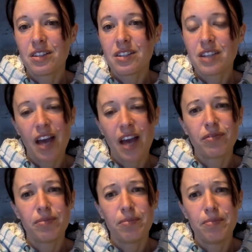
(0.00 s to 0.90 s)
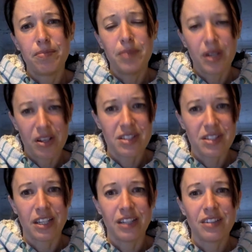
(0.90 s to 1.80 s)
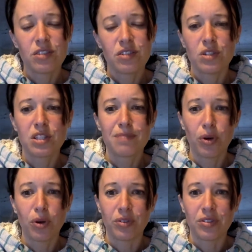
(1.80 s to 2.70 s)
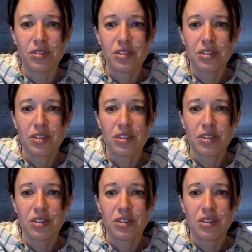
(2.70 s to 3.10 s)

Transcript: to have mercy, to respond,